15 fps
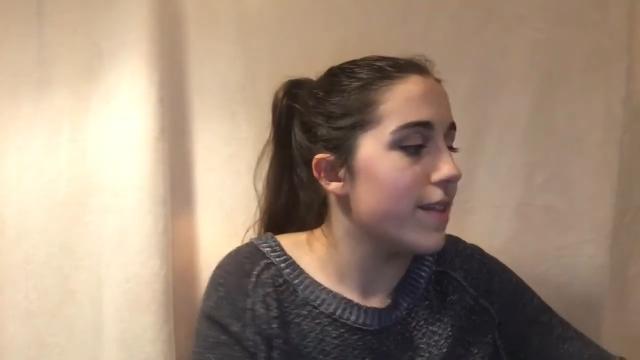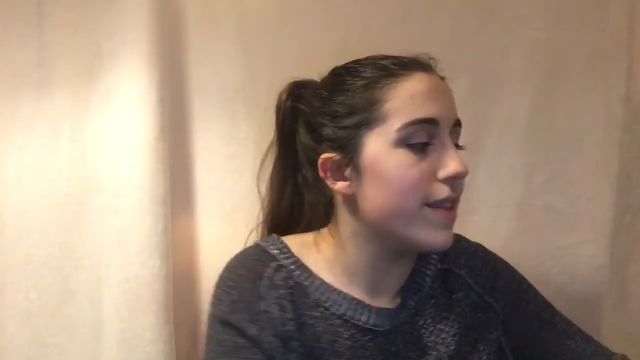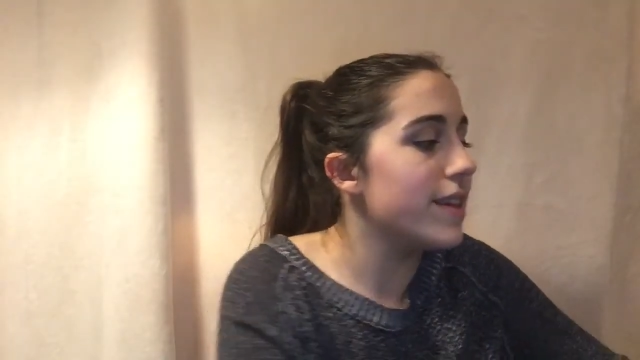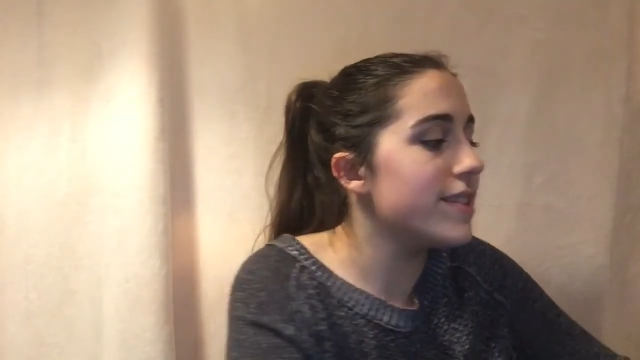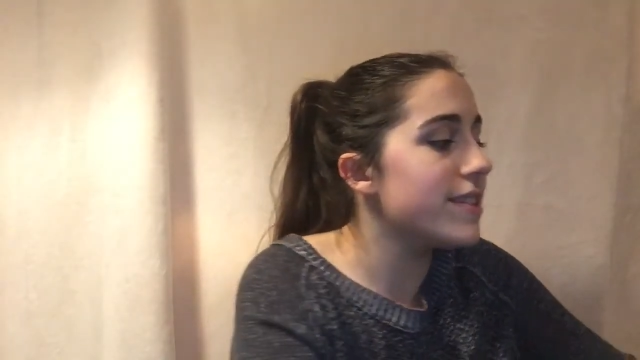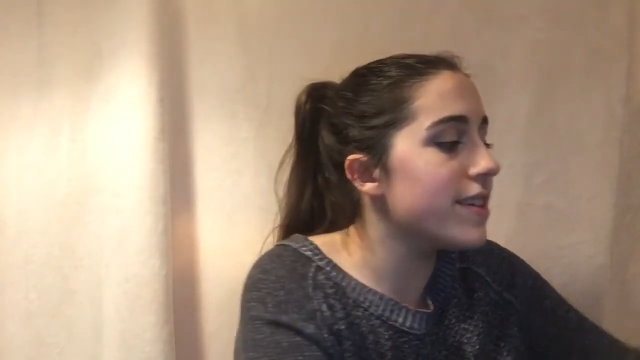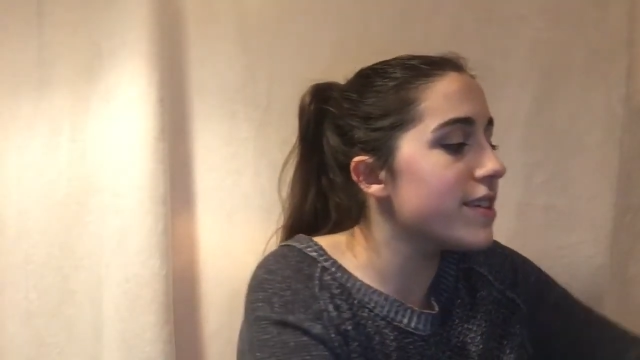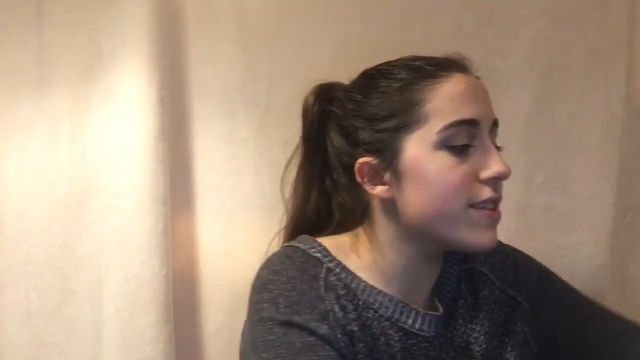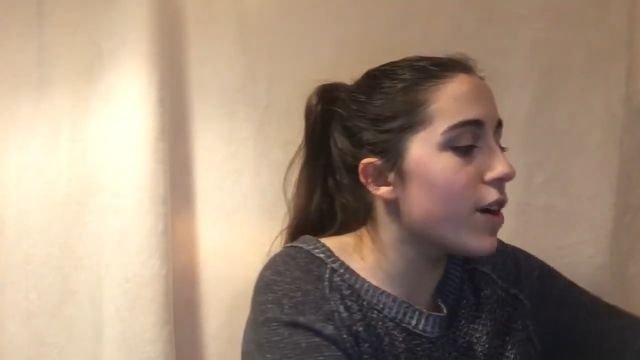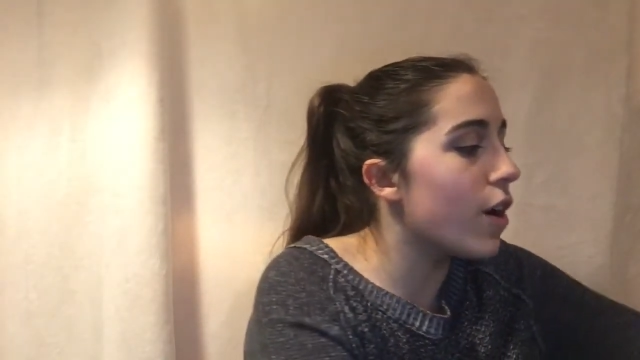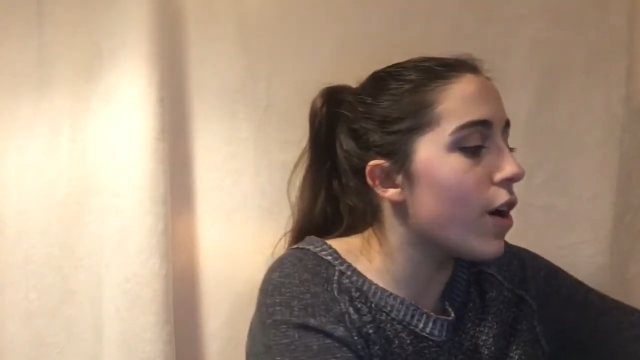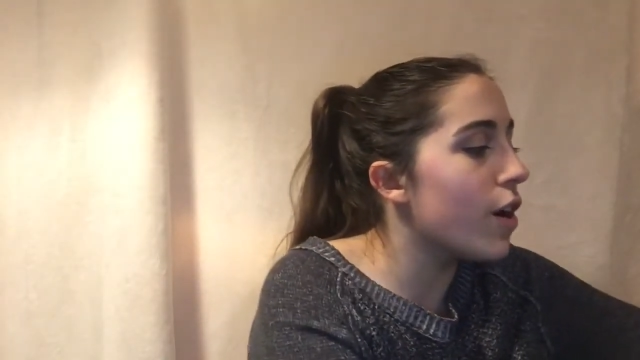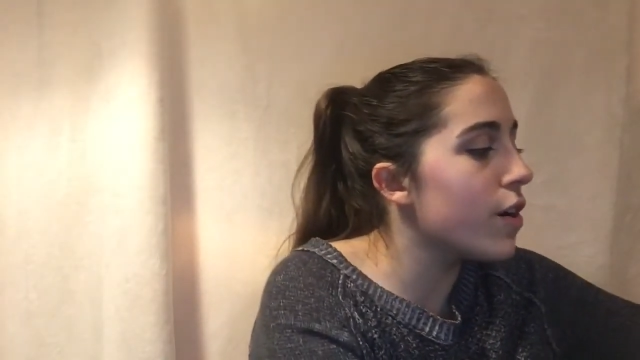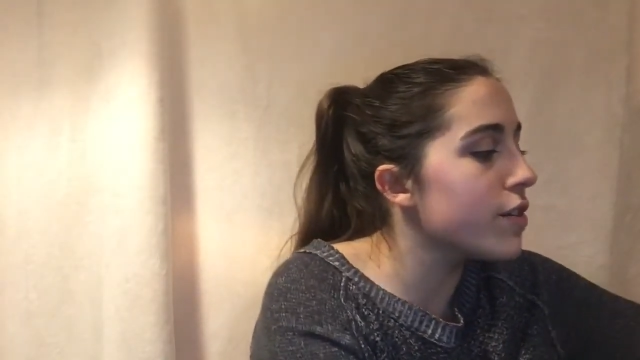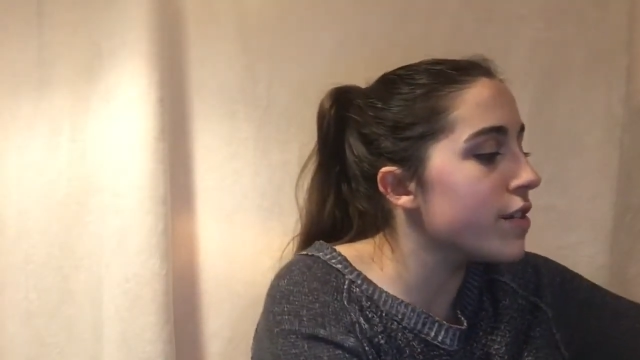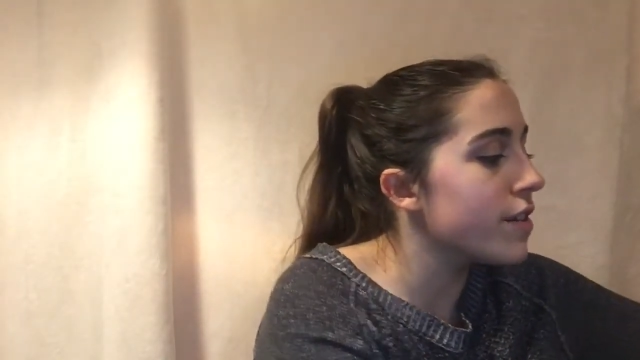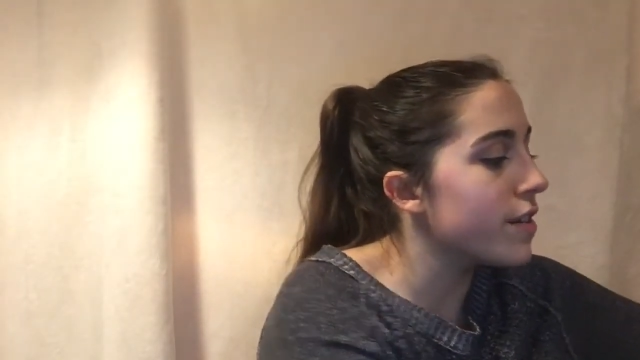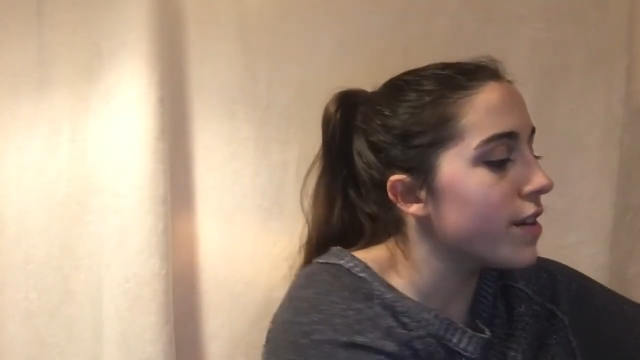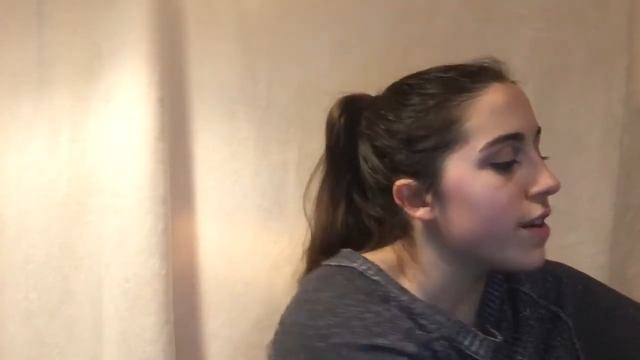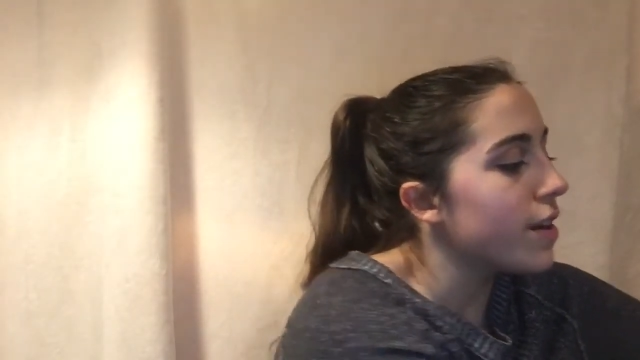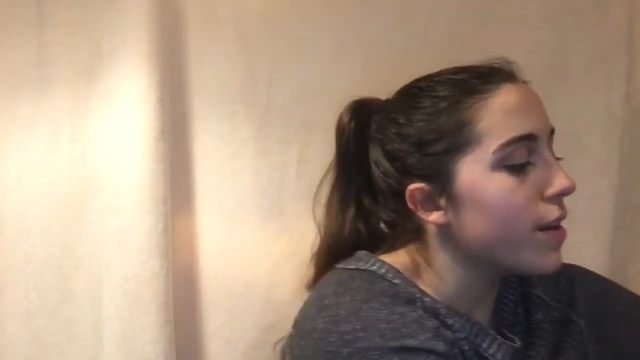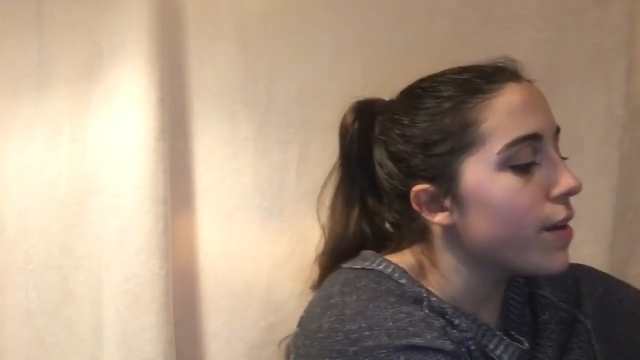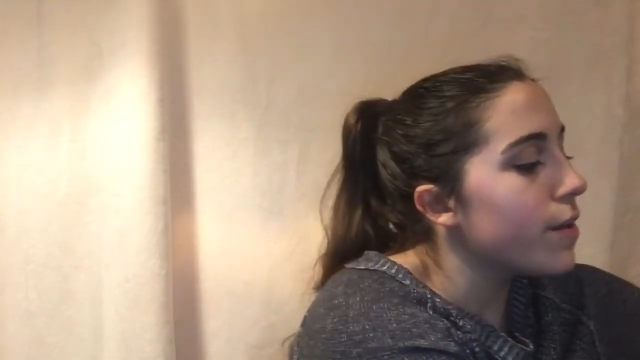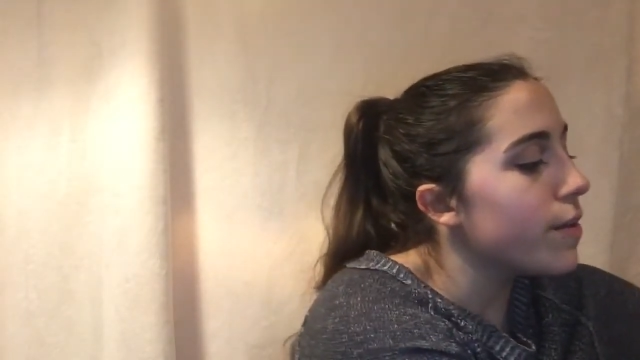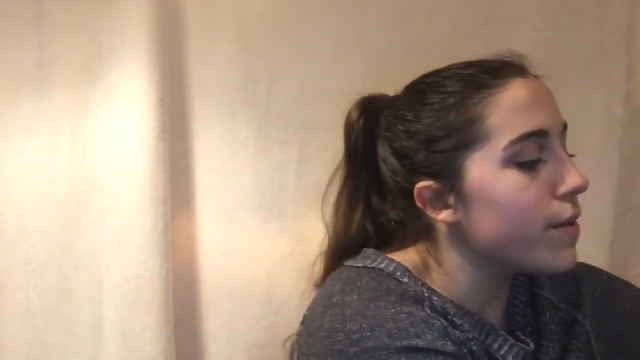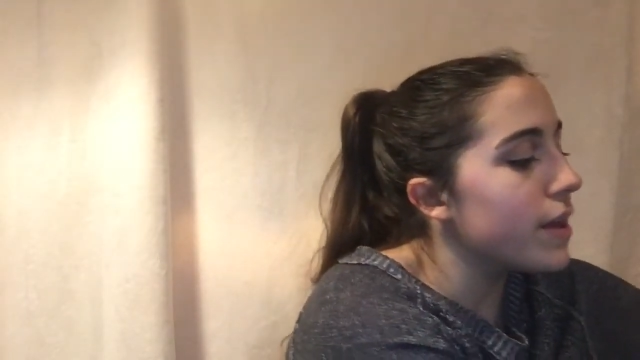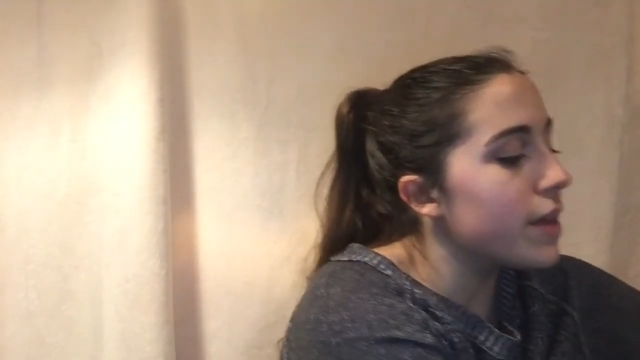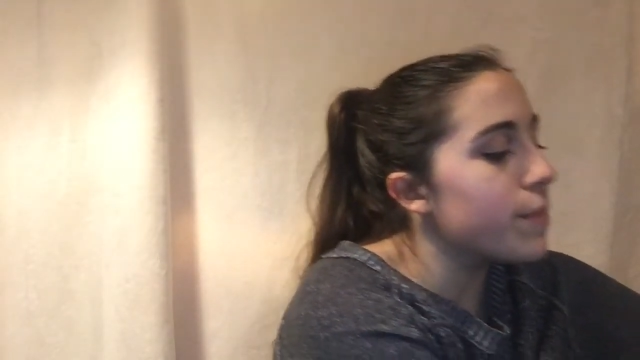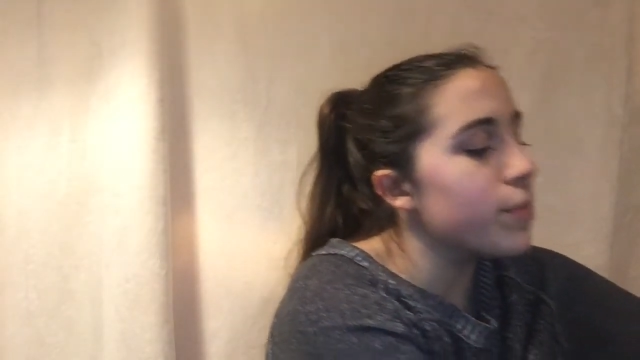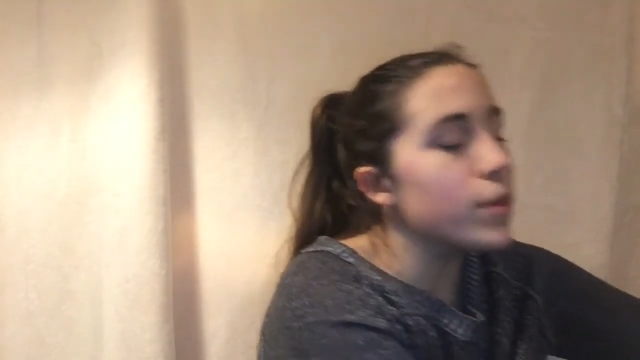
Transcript: This is called the